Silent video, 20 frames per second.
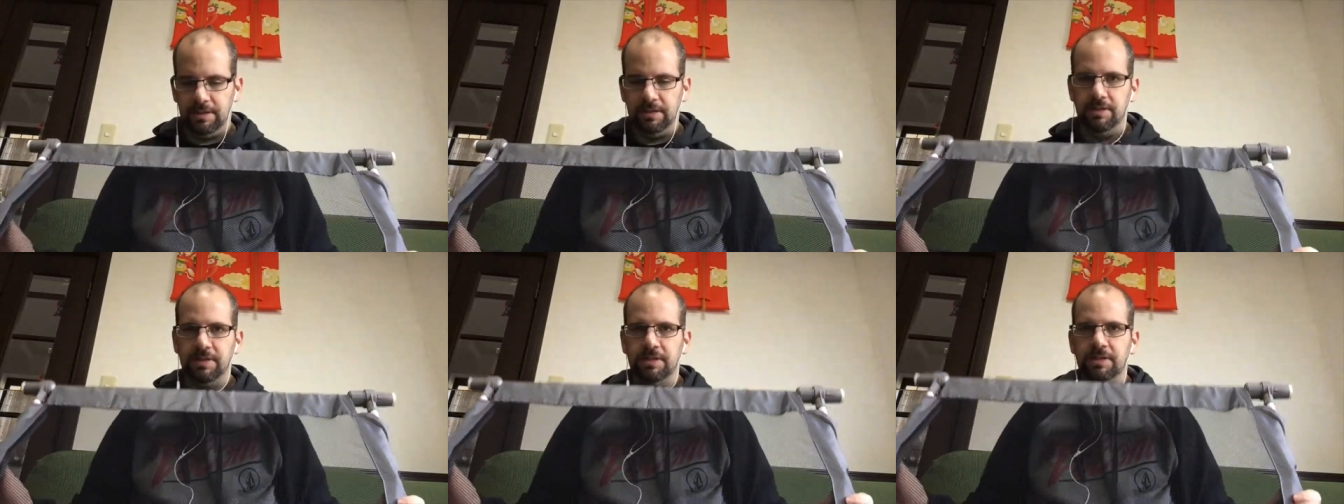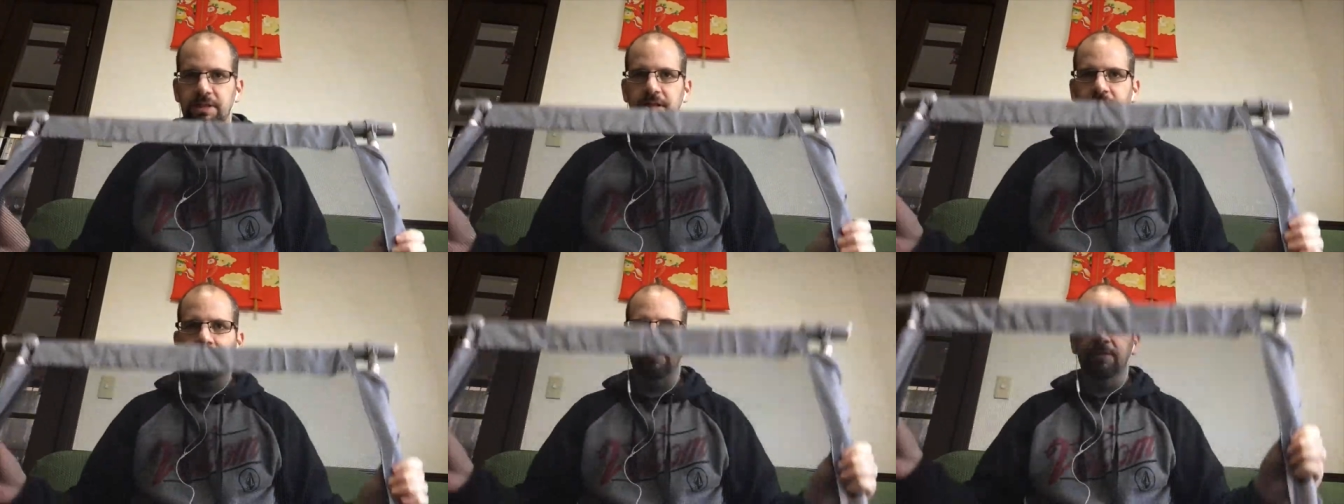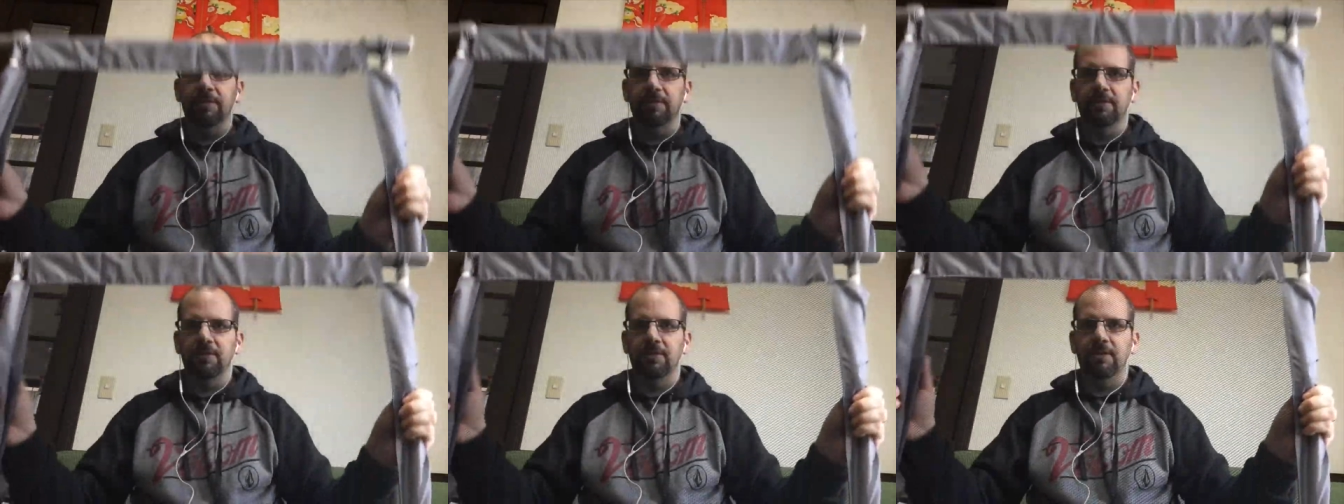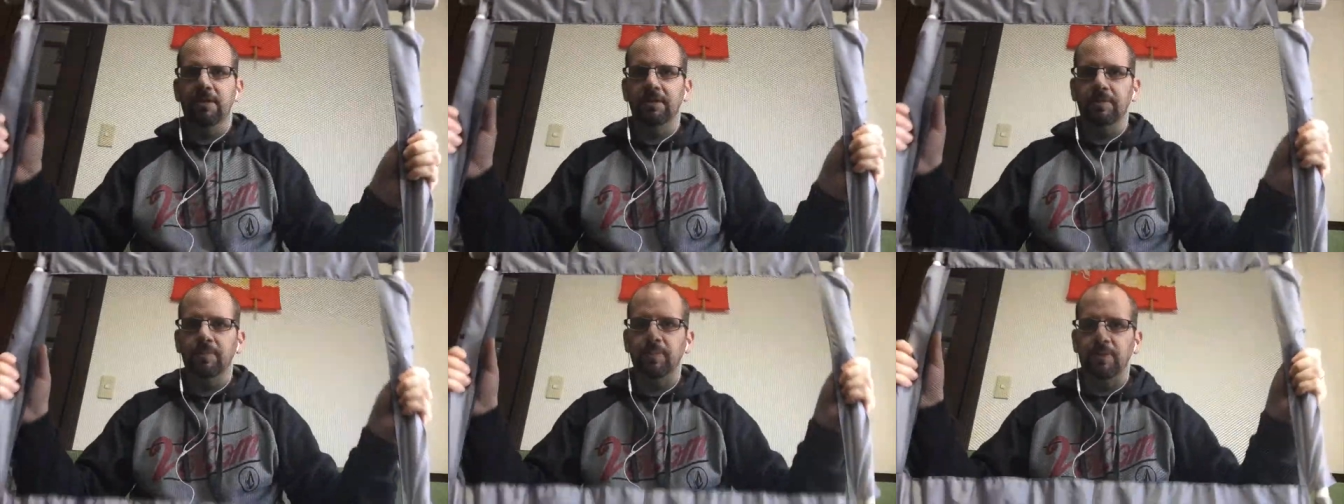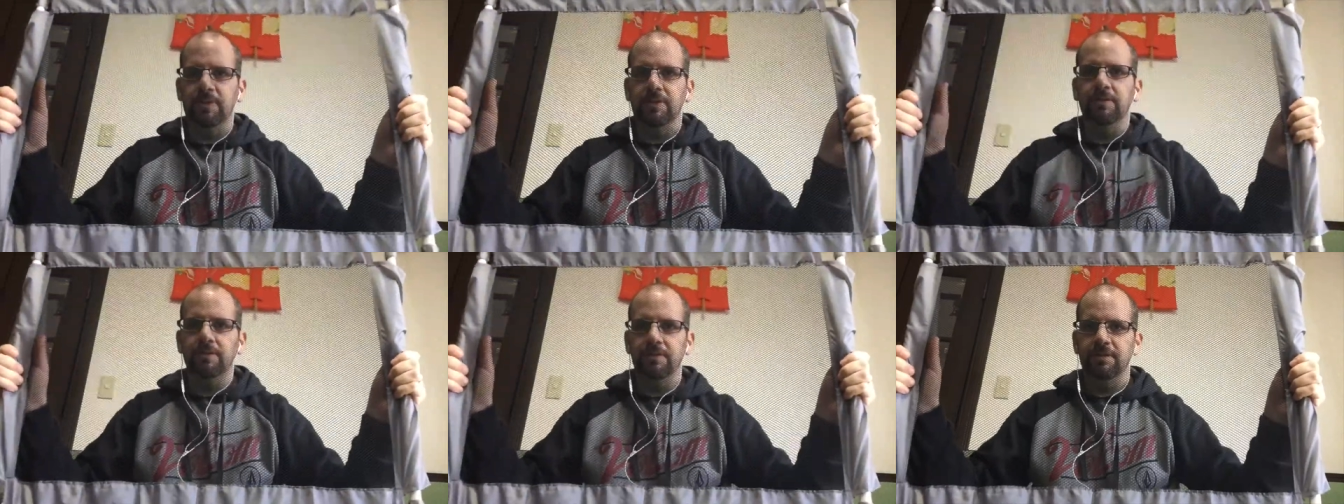just to keep it taut,
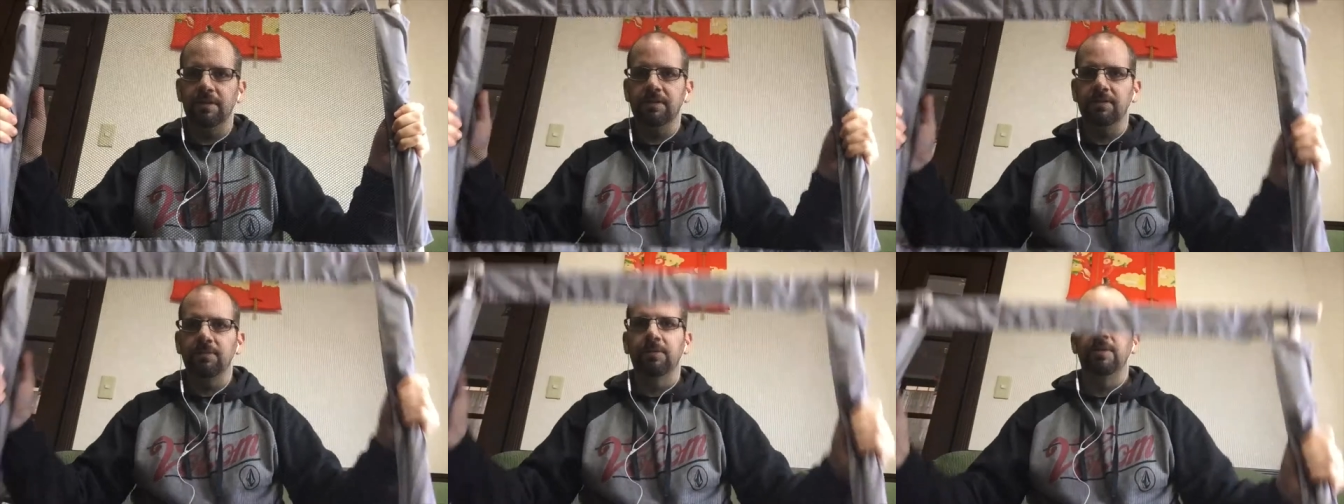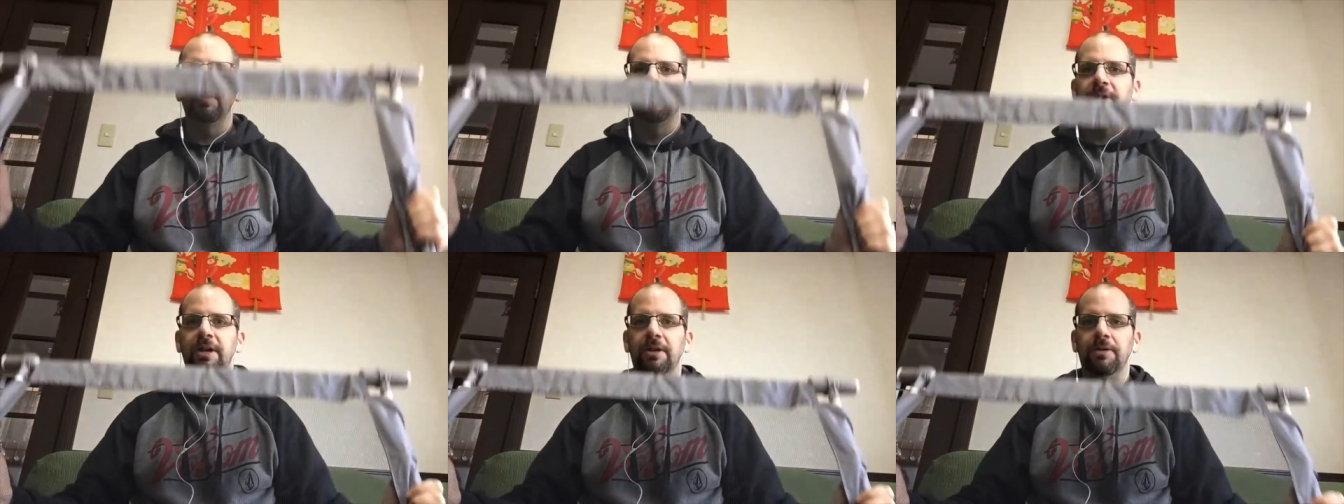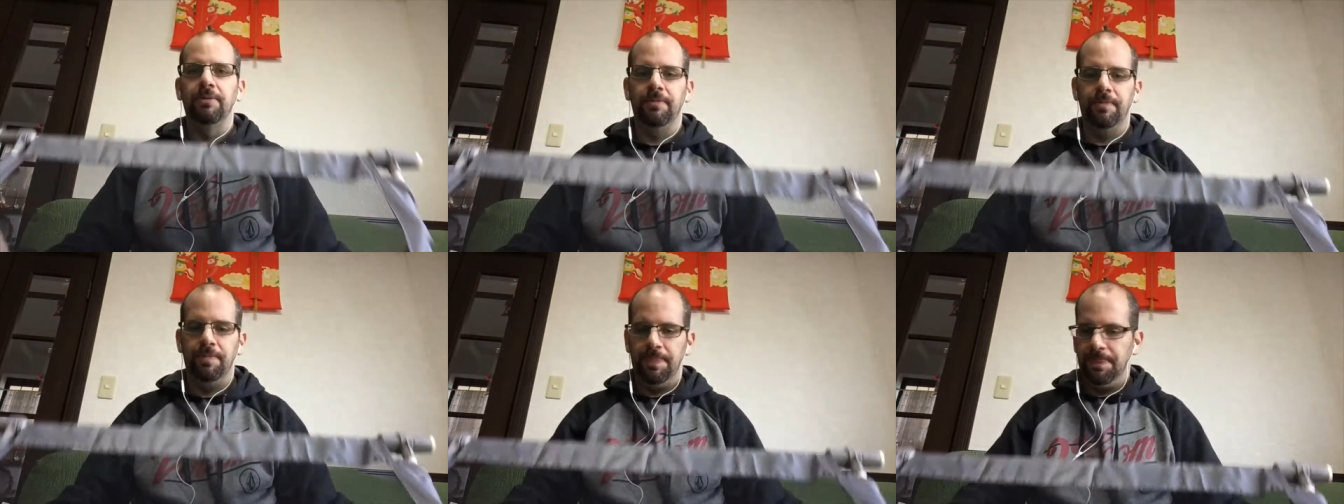but it doesn't really matter.